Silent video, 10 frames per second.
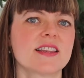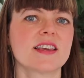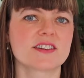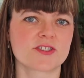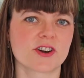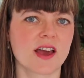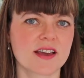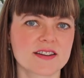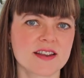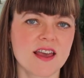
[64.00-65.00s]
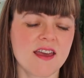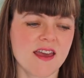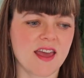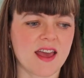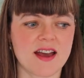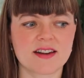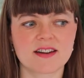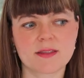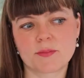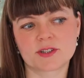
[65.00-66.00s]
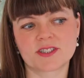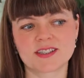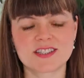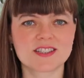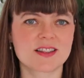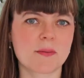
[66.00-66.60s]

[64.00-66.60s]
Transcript: to the internet and the percentage